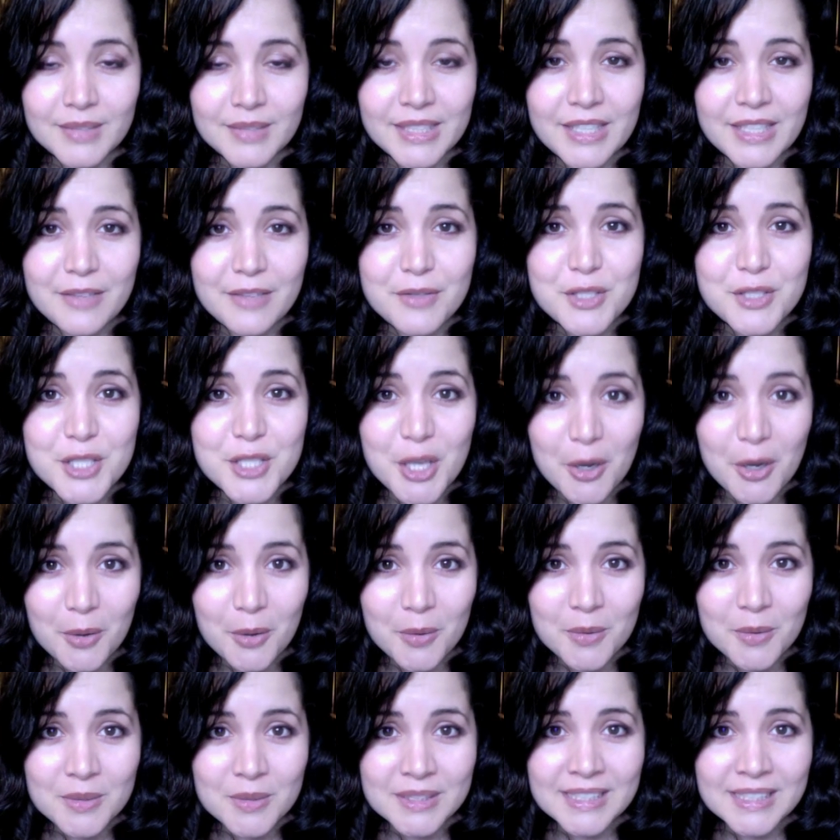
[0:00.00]
If
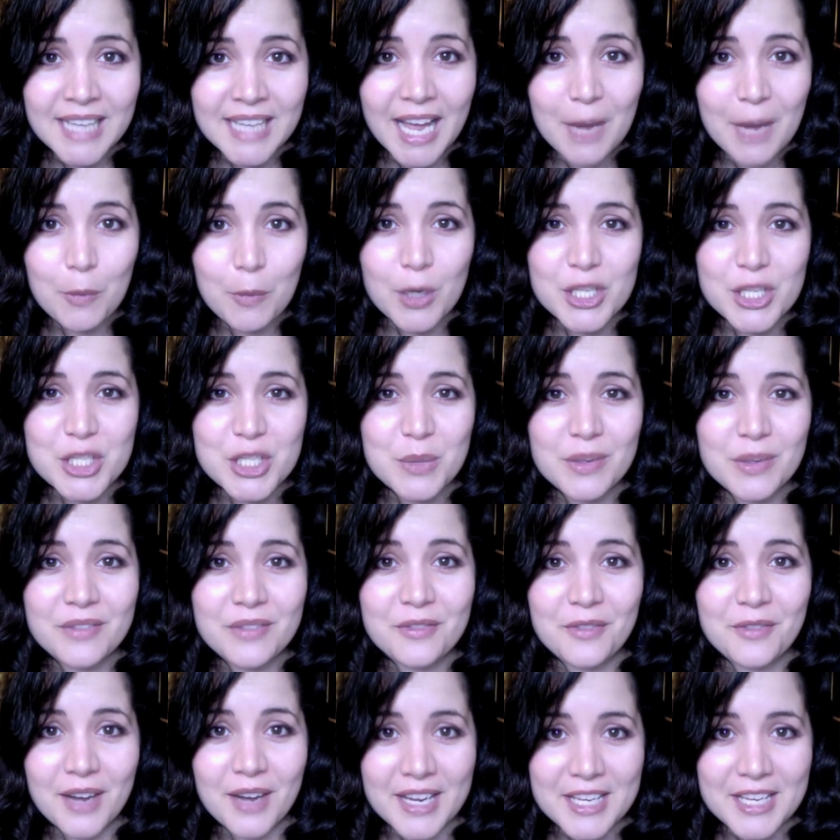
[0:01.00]
so, I want to
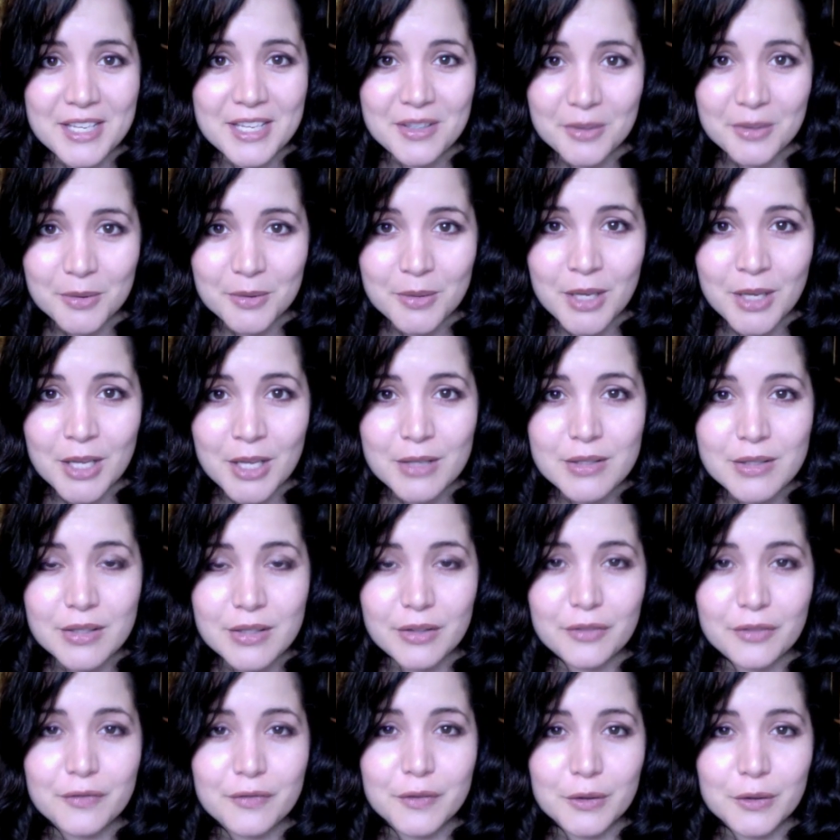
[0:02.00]
invite you to
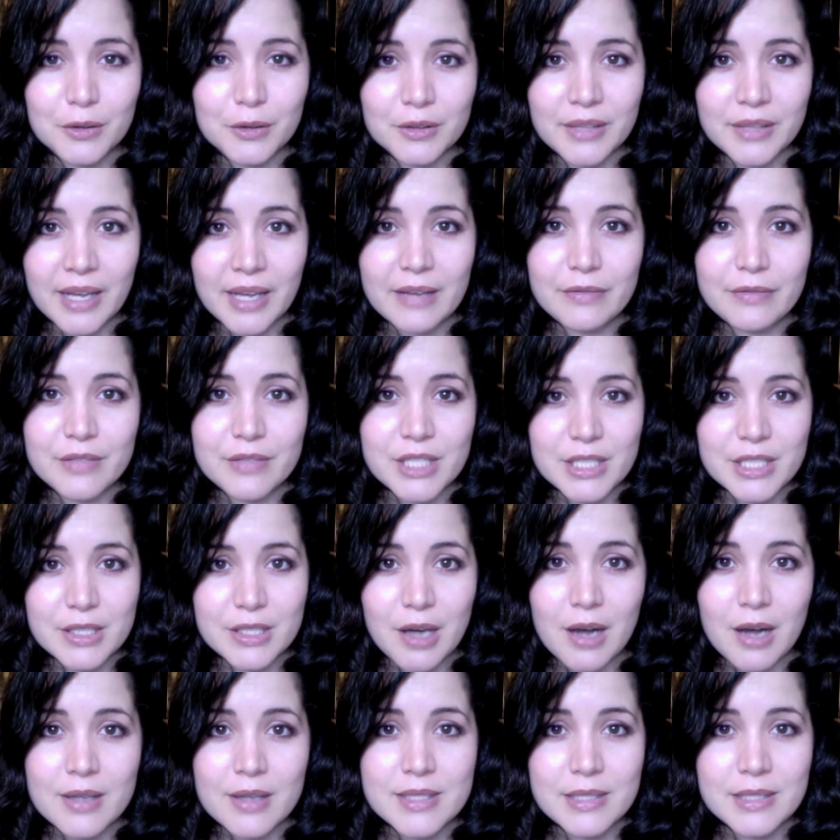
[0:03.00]
the Full Life
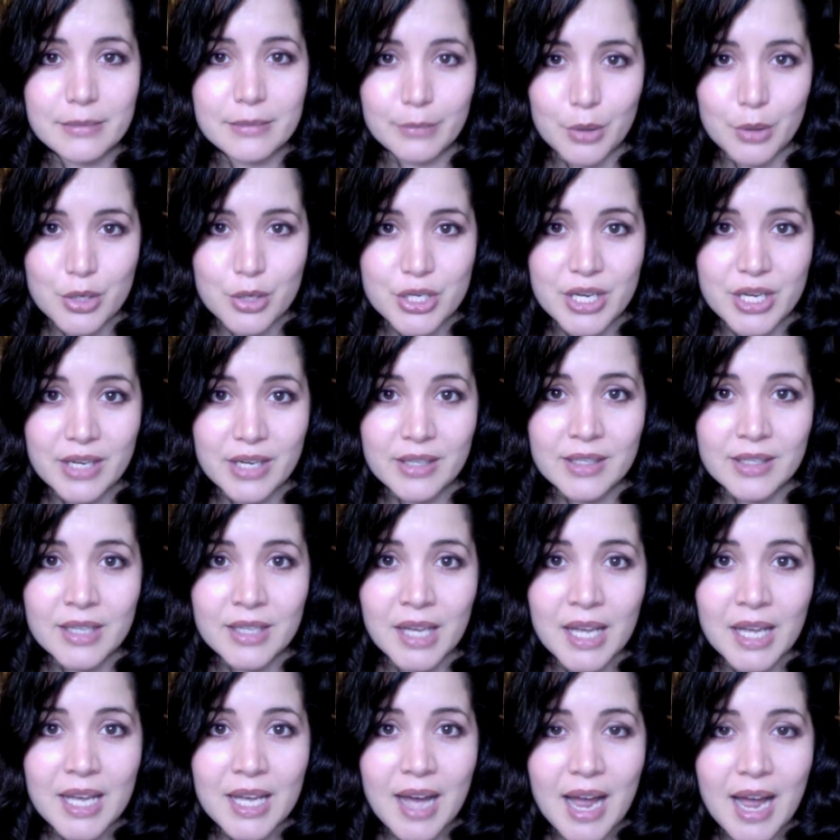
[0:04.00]
Detox Immersion.
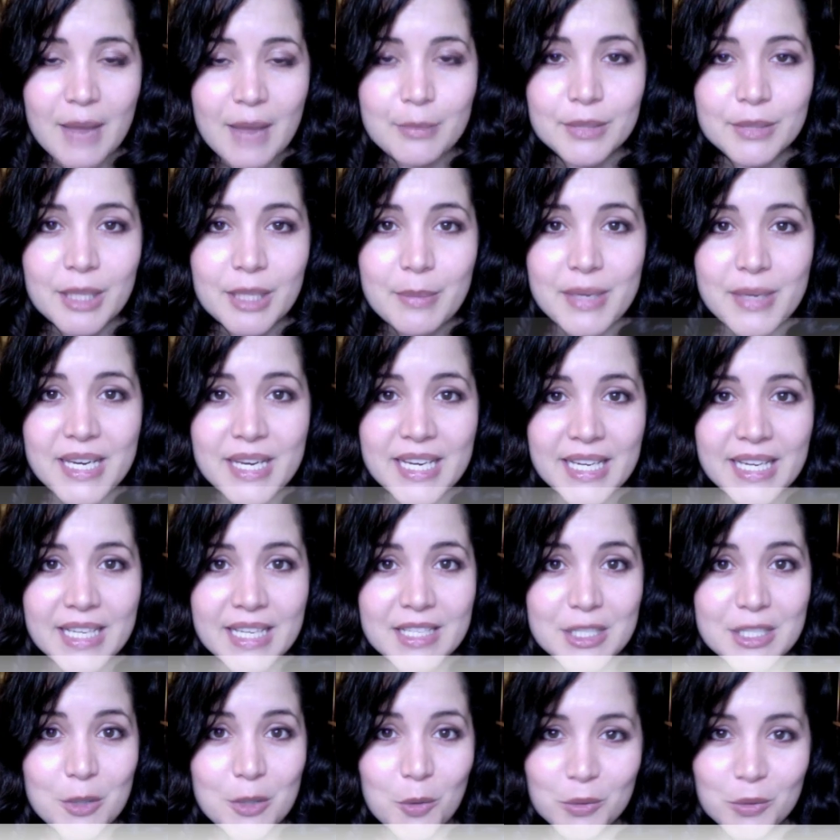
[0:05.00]
I'm limiting
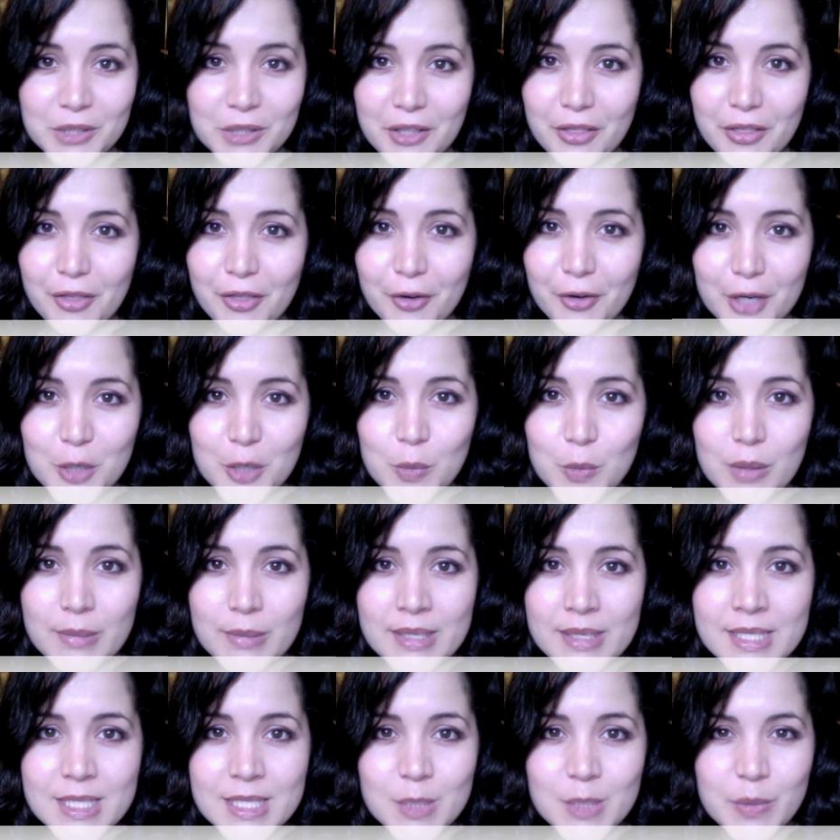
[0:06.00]
it to only 30
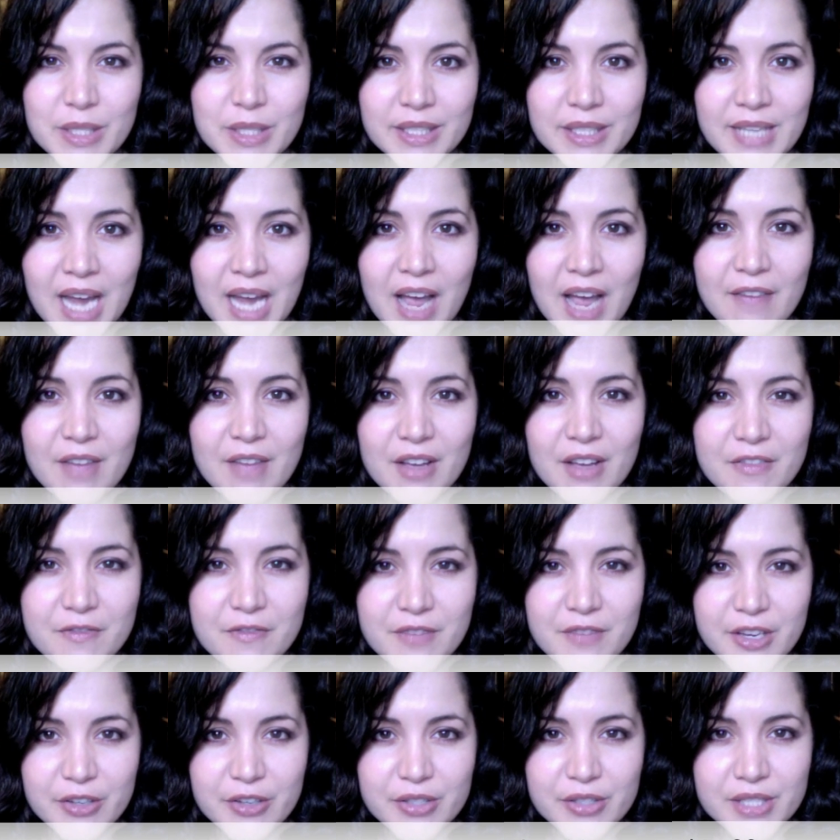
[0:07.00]
women so we can have a
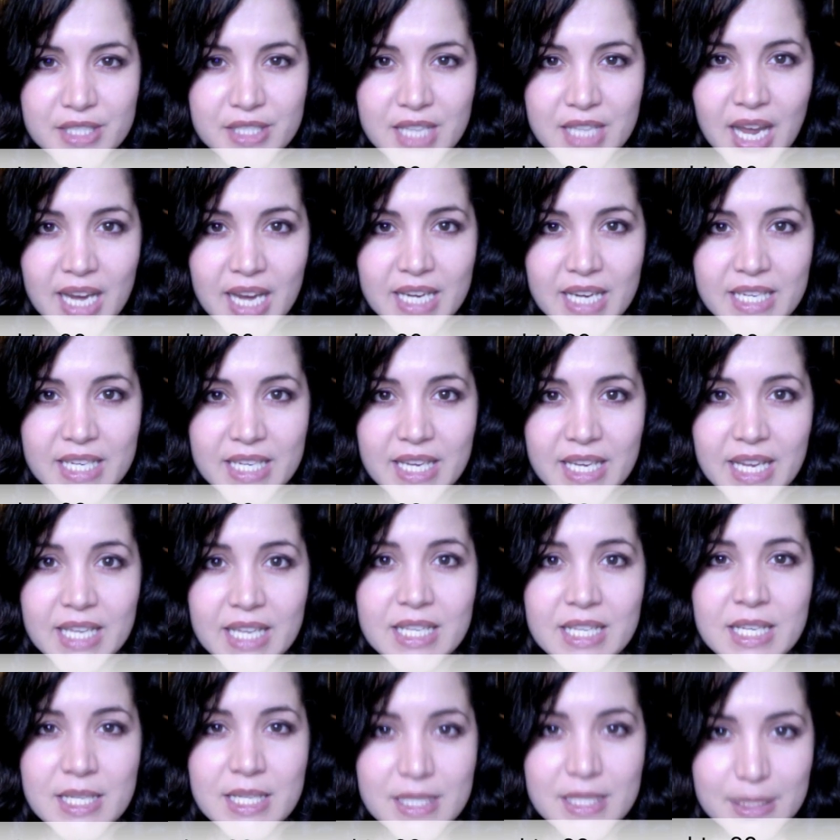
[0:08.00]
fierce, tight-knit,
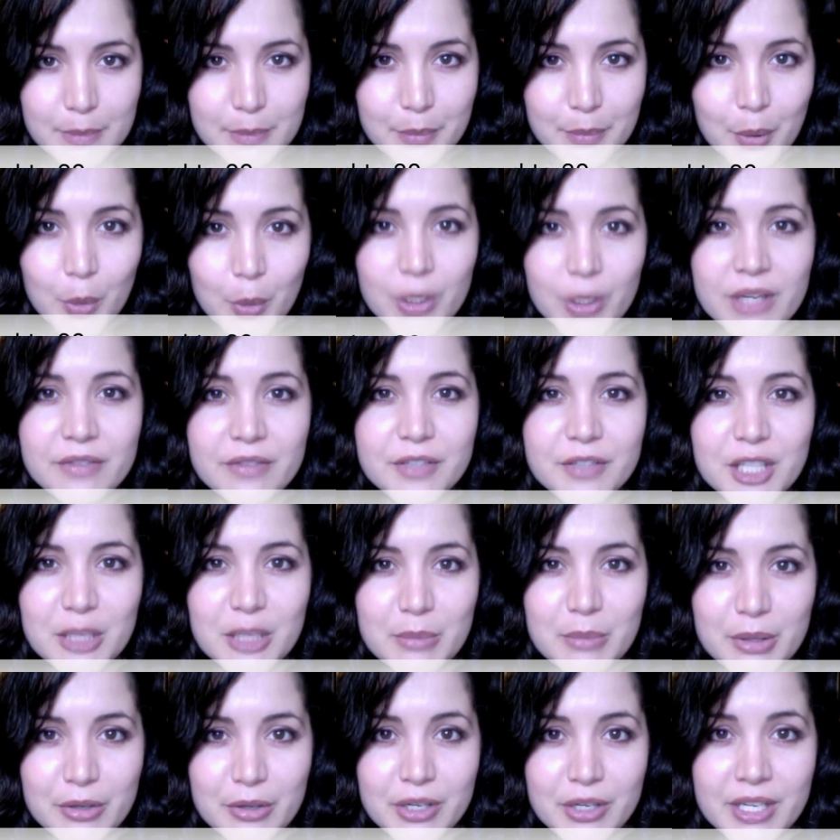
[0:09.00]
supportive
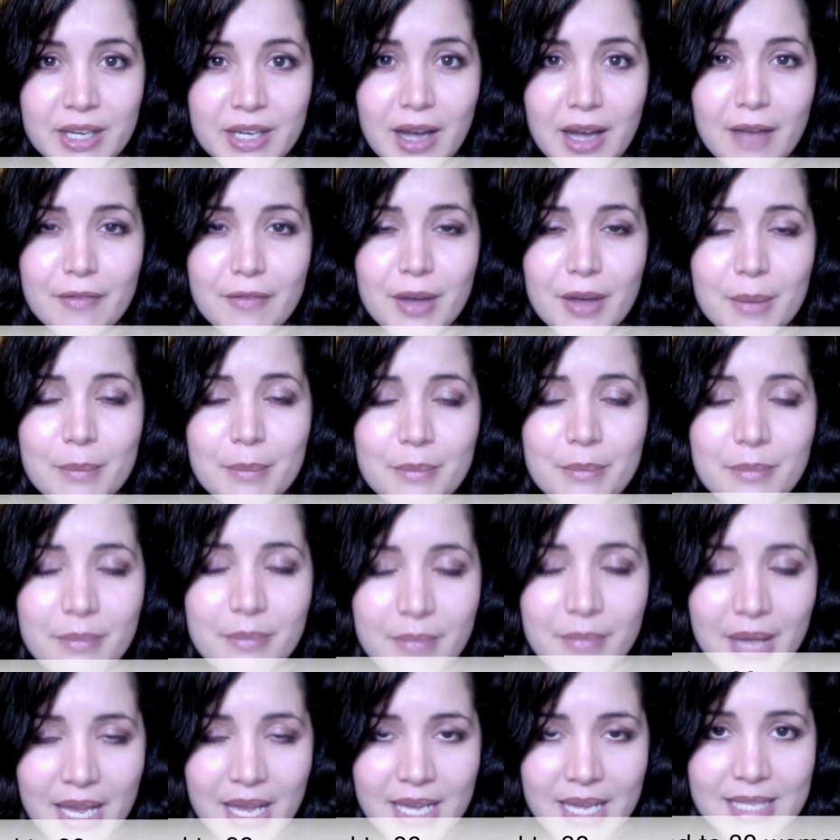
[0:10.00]
community of
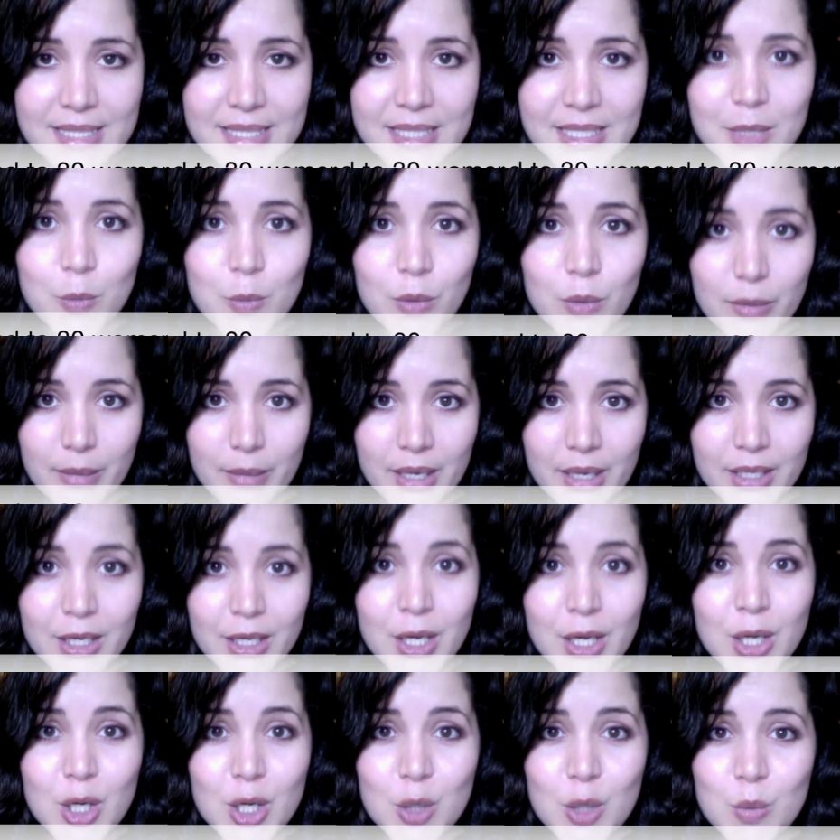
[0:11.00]
amazing women
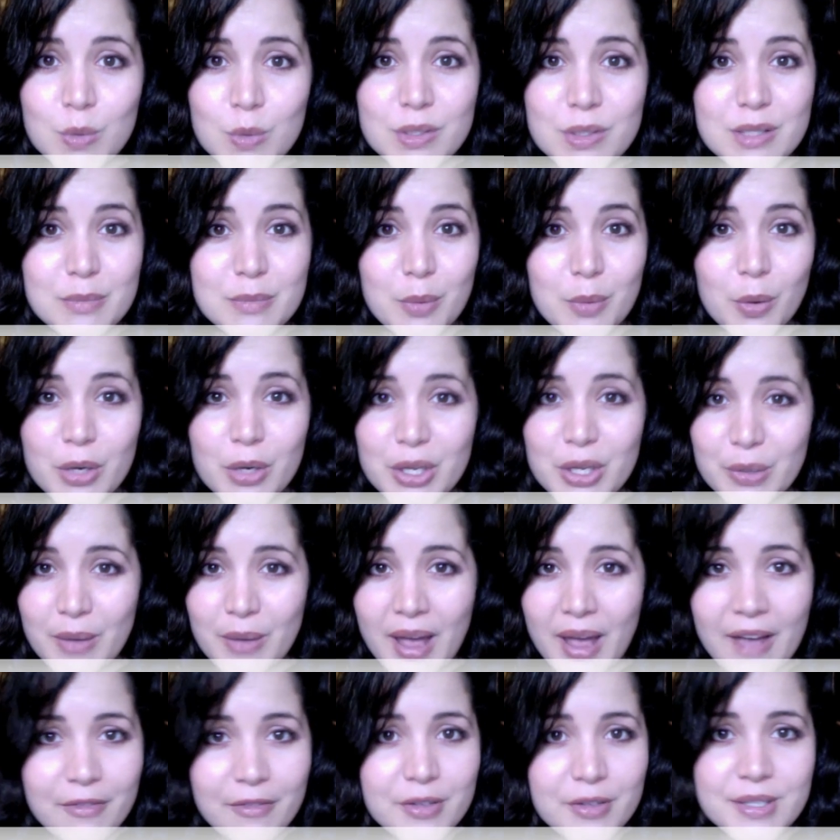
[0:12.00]
who will support you
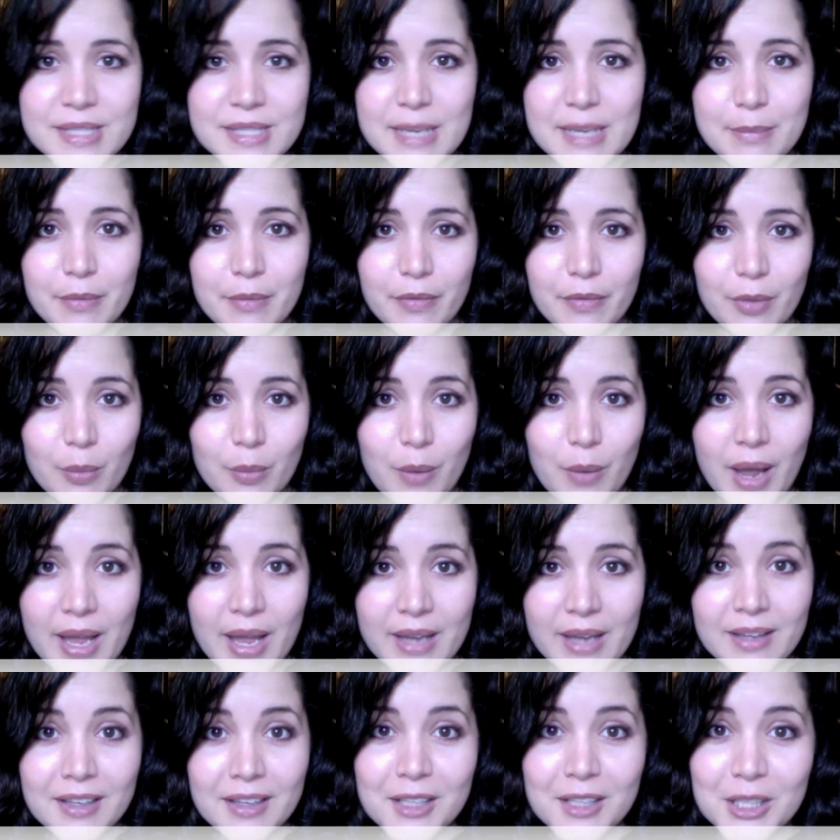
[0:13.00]
every step of the
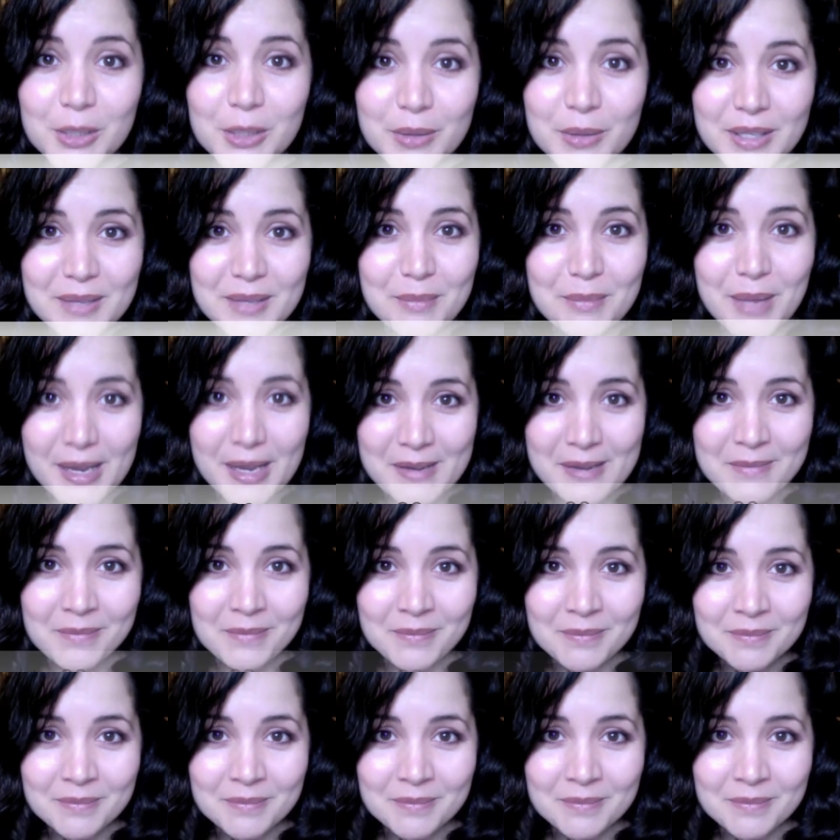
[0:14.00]
way, including me.